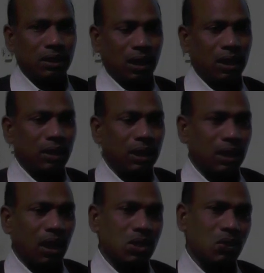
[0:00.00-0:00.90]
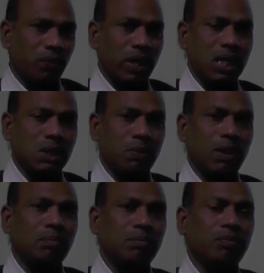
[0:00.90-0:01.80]
that also varies
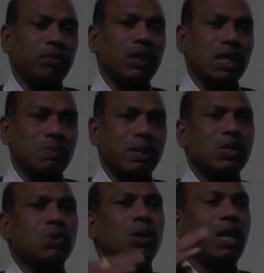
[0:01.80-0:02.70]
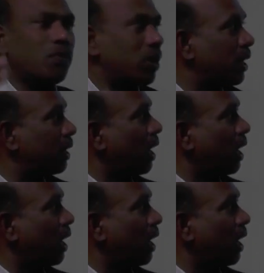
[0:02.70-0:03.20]
from with respect to level. In